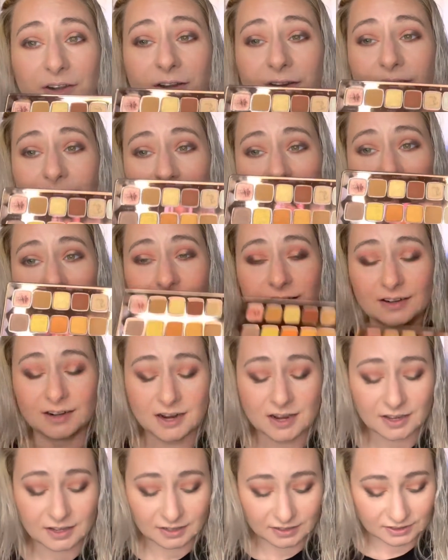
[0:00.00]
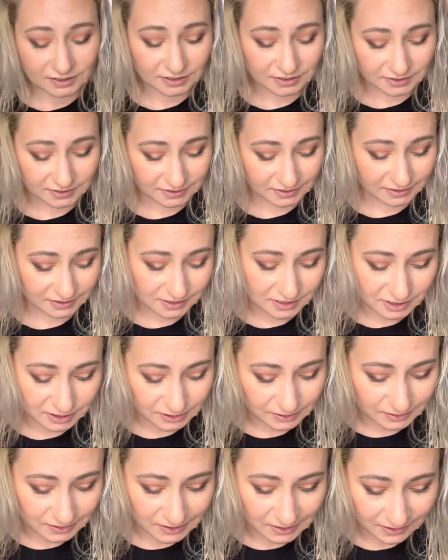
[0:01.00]
in here. Just
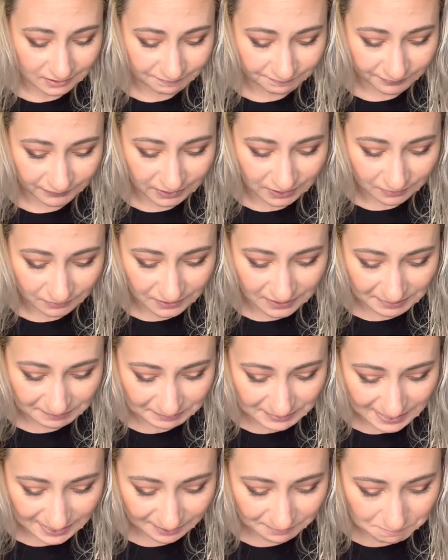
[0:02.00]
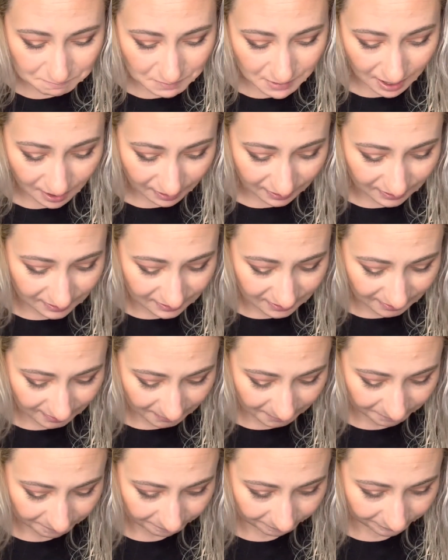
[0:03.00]
so you, you know, keep that in mind.
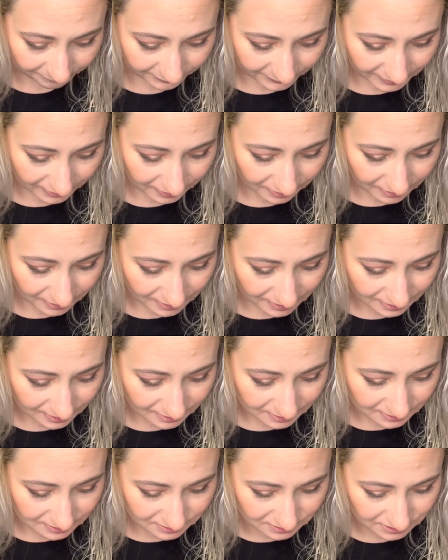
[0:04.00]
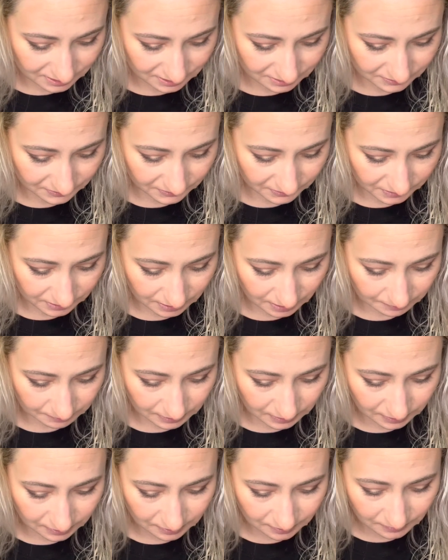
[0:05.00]
And I'm
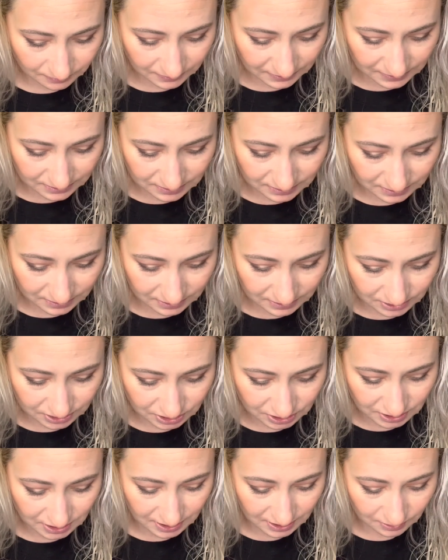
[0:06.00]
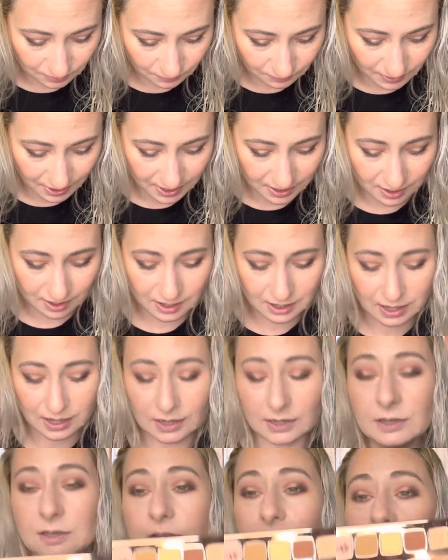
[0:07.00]
gonna go into the shade Red Hot